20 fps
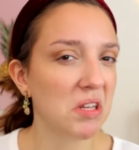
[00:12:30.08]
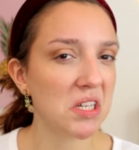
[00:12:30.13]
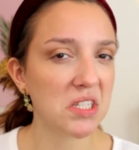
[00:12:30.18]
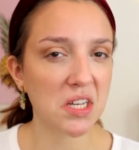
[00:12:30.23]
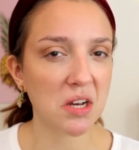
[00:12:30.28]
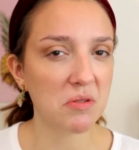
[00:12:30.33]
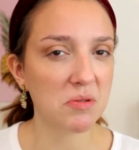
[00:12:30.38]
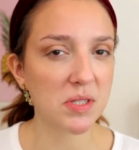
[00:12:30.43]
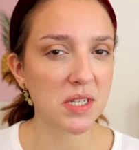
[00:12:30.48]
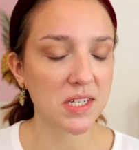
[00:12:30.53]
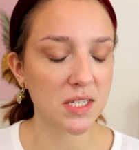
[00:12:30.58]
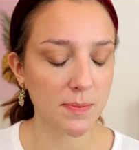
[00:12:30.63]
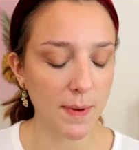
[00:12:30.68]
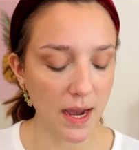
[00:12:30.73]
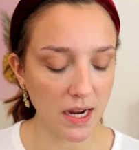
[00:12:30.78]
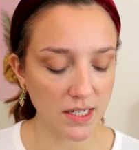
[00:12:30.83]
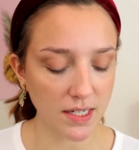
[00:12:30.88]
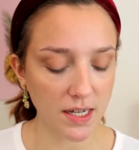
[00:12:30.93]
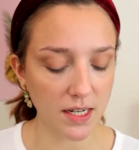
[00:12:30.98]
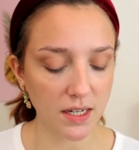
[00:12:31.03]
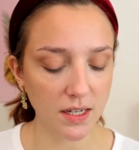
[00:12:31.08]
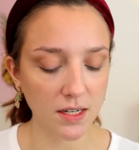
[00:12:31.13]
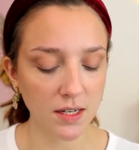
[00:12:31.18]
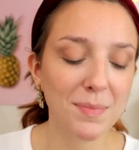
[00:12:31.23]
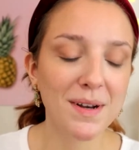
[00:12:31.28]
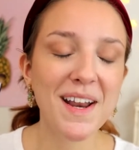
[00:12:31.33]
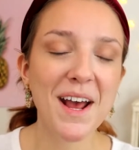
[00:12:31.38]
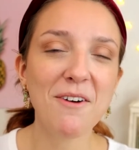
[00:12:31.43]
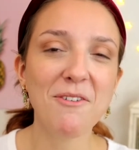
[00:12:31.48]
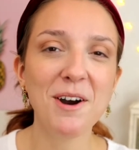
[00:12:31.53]
as I was expecting,
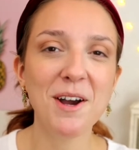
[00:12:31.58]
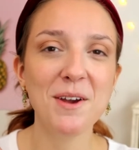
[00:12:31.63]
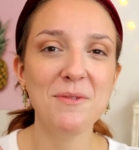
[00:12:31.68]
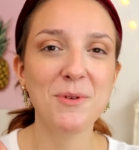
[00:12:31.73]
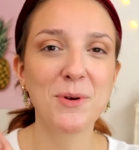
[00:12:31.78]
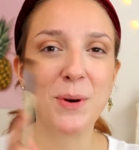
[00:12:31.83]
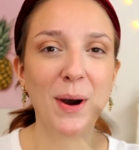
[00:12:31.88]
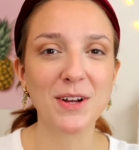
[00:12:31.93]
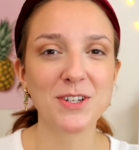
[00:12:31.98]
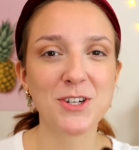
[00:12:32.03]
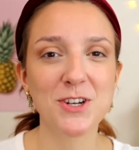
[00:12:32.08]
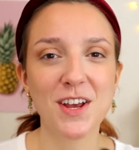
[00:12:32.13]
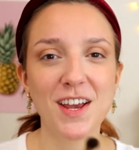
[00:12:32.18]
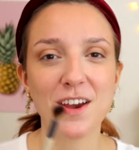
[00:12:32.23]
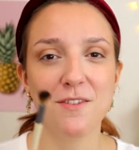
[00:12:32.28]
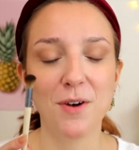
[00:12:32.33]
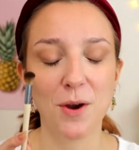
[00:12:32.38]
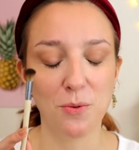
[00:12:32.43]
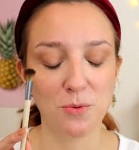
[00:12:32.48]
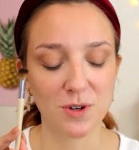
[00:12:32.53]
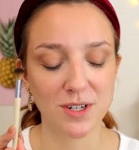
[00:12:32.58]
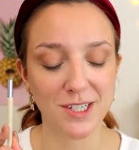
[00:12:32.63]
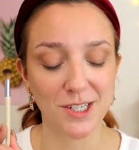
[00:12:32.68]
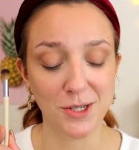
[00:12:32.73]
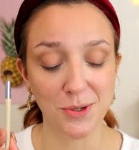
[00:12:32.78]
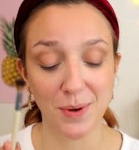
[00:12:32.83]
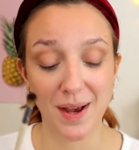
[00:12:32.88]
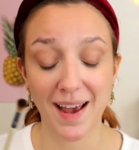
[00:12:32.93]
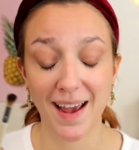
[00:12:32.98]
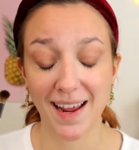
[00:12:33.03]
but now I am questioning if I want to
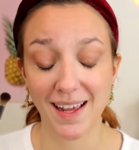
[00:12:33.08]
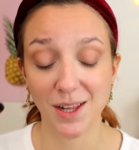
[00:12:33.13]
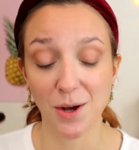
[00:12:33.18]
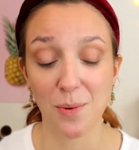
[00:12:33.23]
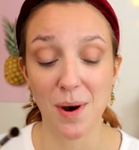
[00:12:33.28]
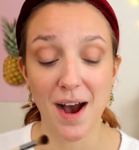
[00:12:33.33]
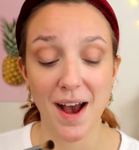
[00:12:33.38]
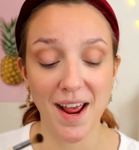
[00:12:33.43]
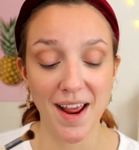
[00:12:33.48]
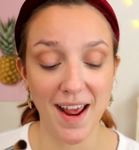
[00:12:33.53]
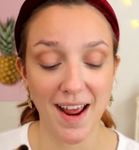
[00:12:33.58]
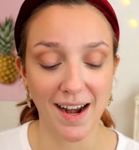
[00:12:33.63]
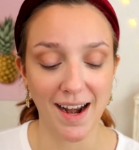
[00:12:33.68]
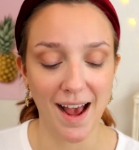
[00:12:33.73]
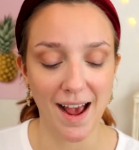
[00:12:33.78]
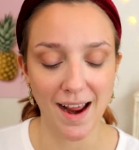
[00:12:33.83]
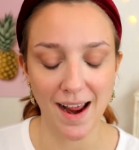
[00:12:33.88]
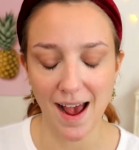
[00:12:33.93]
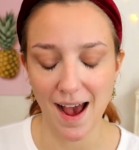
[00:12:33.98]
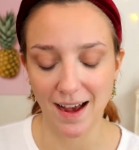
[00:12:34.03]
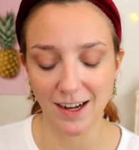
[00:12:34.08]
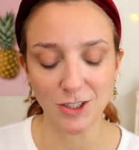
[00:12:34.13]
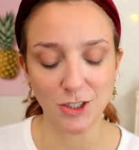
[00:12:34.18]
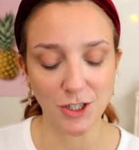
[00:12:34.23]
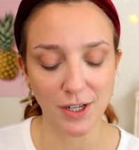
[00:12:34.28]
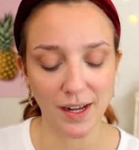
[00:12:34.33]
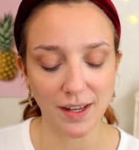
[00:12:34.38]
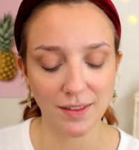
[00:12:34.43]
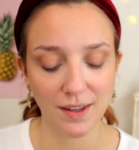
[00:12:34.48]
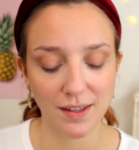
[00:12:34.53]
do a halo eye, and I
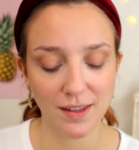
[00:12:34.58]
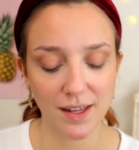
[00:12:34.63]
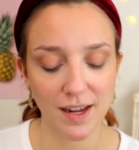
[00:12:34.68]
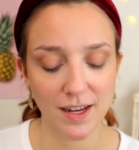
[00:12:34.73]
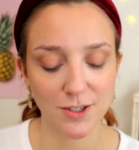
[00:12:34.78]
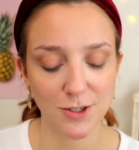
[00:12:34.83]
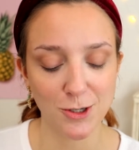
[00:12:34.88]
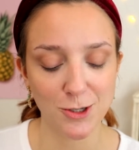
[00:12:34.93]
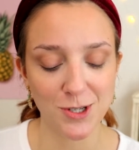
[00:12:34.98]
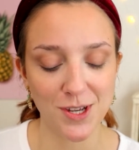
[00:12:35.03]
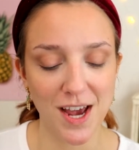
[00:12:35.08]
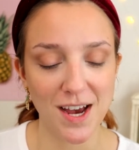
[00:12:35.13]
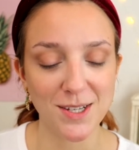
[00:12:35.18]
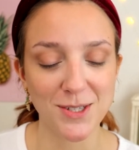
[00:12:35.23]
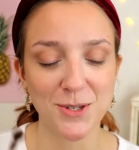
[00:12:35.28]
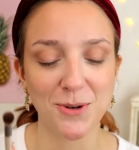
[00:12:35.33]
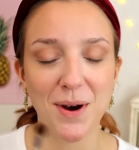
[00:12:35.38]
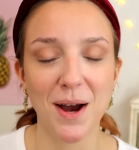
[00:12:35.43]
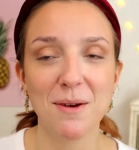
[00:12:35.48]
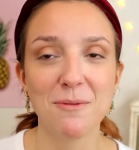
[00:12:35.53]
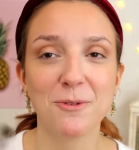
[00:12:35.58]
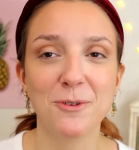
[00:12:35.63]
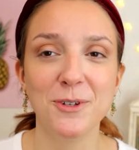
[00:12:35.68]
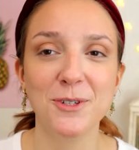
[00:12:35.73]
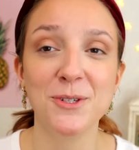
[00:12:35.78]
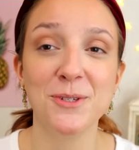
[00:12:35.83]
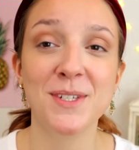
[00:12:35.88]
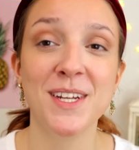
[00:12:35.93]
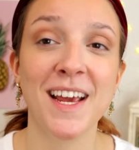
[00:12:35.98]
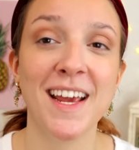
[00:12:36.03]
actually, I think the answer is yes. So I'm going
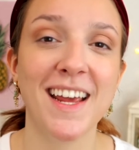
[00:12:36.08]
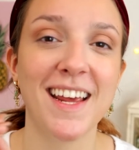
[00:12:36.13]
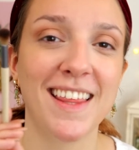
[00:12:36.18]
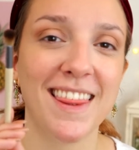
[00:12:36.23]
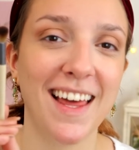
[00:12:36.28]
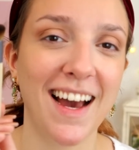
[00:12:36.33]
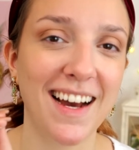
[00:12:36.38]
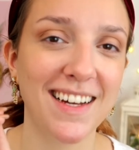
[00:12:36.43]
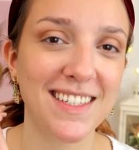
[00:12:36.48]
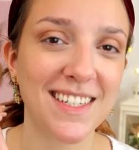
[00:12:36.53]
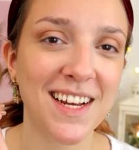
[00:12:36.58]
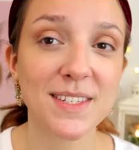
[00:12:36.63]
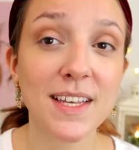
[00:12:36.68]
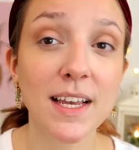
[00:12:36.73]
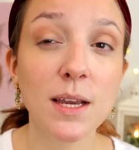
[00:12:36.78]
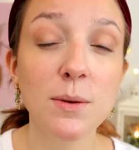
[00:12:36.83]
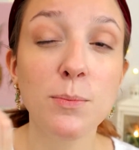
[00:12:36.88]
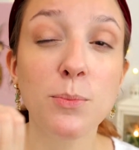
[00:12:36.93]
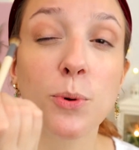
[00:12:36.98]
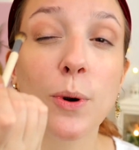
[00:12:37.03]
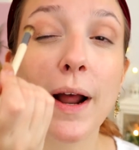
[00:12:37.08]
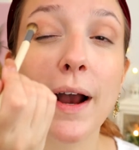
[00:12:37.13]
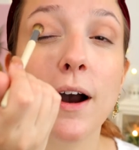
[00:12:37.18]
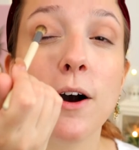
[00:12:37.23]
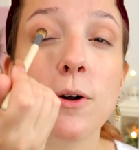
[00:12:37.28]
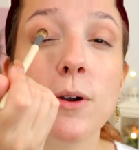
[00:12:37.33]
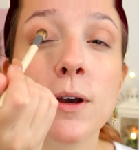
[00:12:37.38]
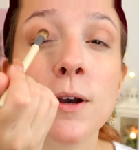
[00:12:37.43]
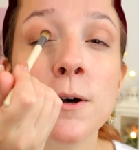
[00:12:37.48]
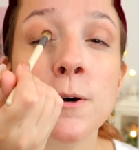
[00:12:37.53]
to take that same
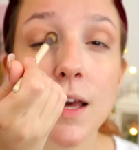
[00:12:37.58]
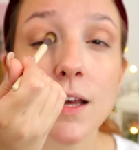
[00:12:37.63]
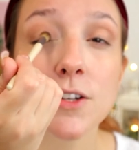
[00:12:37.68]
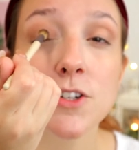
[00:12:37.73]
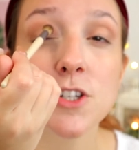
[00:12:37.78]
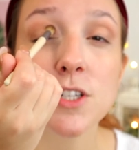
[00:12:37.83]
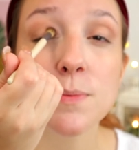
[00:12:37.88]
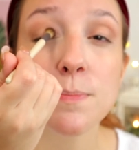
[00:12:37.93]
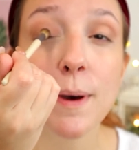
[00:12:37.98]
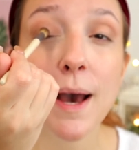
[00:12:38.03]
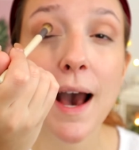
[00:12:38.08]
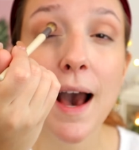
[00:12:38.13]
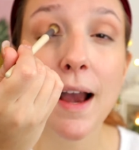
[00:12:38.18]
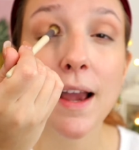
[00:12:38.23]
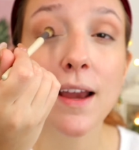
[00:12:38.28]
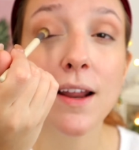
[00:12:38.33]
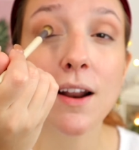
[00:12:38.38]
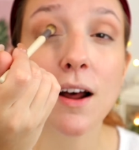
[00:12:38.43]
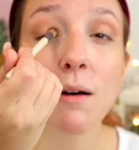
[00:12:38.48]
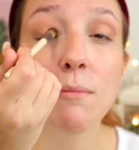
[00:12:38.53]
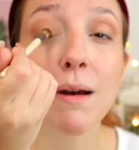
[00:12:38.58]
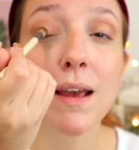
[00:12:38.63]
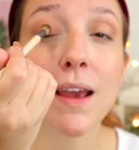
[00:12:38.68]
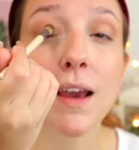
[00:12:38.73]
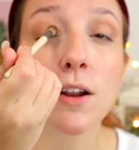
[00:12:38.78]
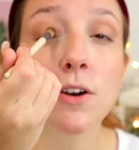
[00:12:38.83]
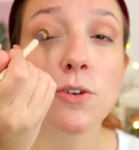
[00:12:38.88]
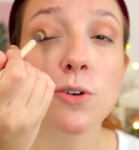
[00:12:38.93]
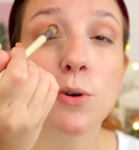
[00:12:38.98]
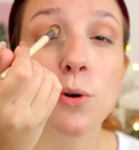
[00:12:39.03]
brown and just pack it on my
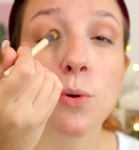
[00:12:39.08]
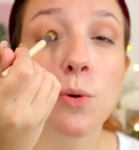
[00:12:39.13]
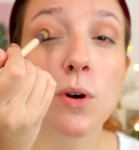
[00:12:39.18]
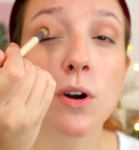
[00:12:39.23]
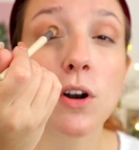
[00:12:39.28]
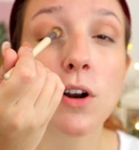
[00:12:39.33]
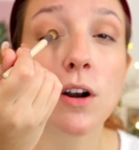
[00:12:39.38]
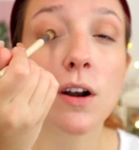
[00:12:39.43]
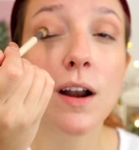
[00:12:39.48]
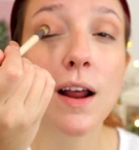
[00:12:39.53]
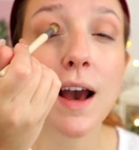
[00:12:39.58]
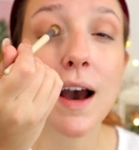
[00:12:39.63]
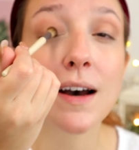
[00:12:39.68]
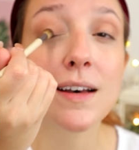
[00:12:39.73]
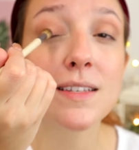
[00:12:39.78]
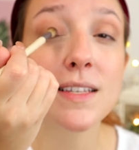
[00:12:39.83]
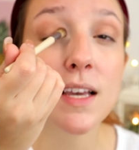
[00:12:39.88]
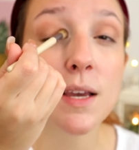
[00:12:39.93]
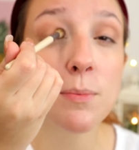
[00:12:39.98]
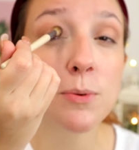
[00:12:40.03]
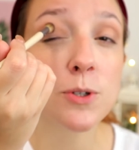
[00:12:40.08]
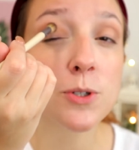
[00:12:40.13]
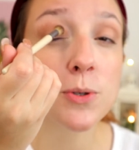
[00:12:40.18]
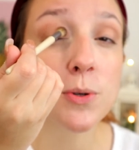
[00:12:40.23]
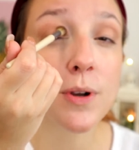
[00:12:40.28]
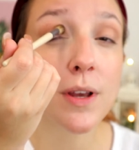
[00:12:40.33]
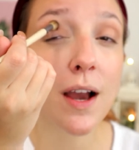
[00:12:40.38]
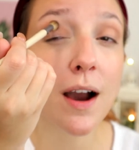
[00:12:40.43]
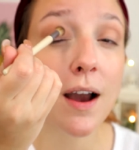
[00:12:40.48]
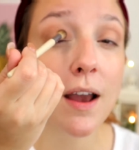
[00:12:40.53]
inner corner. As a
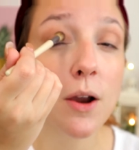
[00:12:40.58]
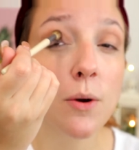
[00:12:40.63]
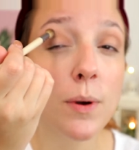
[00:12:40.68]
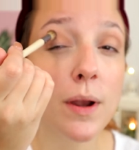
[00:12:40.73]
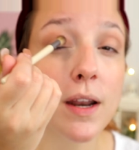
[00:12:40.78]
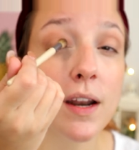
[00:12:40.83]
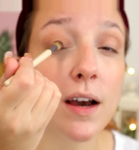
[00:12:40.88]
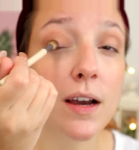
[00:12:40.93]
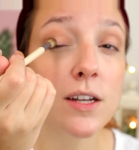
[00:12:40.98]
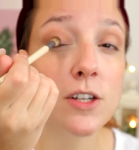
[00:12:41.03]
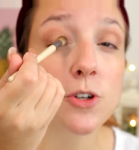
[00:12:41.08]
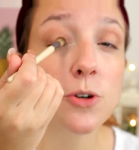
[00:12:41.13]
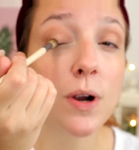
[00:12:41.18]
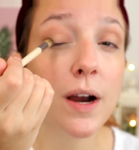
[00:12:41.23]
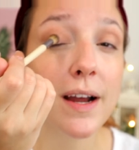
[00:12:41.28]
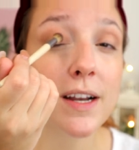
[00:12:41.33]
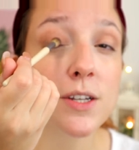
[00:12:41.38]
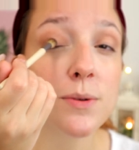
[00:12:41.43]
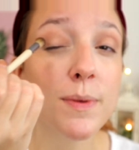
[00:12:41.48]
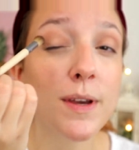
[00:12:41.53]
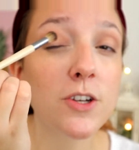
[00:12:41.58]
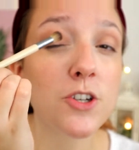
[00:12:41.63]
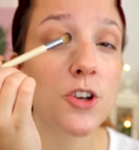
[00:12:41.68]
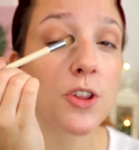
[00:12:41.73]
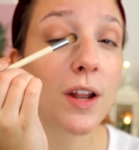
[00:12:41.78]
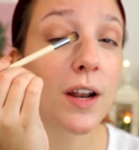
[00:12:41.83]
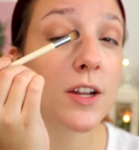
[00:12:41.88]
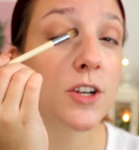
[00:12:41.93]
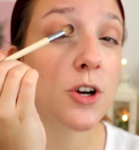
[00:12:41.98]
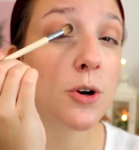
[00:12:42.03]
protruding eye queen, I try to make sure
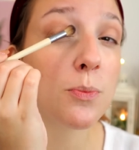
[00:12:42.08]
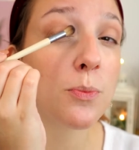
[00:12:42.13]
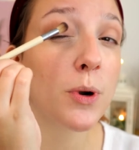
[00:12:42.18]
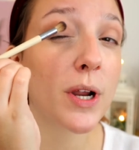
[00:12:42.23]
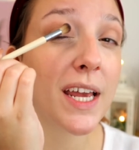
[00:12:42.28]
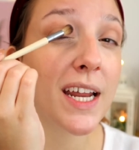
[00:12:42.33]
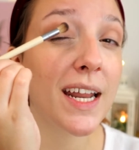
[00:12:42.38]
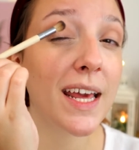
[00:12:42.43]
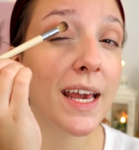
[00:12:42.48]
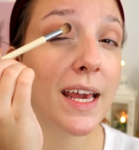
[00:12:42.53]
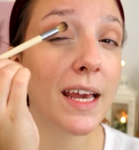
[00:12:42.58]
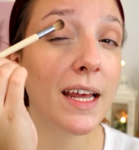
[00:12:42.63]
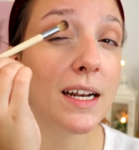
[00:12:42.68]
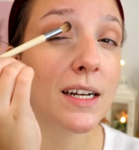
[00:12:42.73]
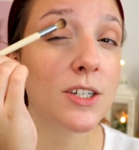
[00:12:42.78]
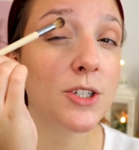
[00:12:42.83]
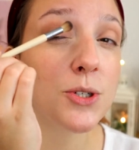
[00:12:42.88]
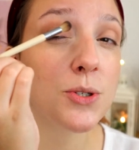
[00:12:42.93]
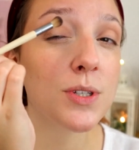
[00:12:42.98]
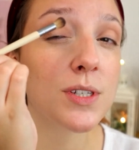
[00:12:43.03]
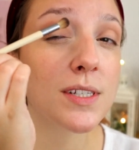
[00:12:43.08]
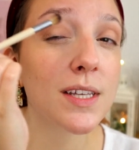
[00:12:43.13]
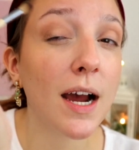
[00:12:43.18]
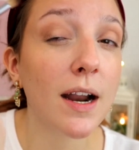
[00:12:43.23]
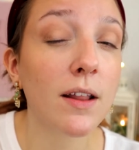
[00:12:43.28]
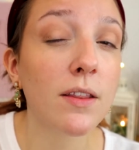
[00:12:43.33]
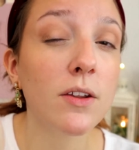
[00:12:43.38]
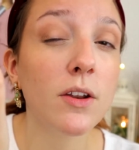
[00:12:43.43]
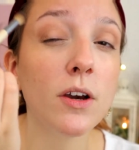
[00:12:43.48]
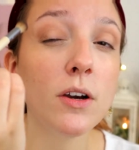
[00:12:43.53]
that I don't bring it into the
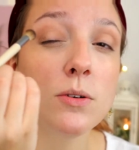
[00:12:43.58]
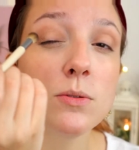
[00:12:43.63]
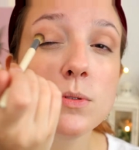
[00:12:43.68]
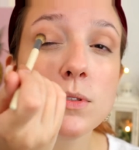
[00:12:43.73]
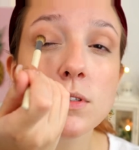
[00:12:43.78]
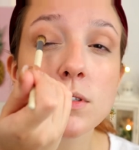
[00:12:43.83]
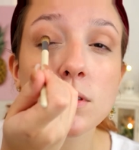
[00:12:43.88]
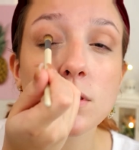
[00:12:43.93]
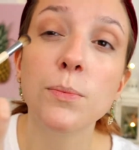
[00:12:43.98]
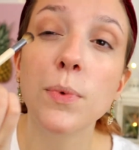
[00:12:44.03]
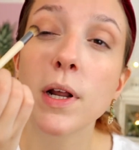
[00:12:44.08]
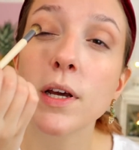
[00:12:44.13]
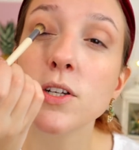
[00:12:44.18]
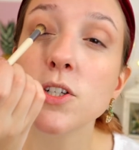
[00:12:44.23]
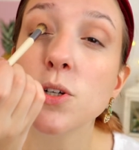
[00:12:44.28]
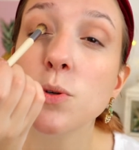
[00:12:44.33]
side of the nose, but I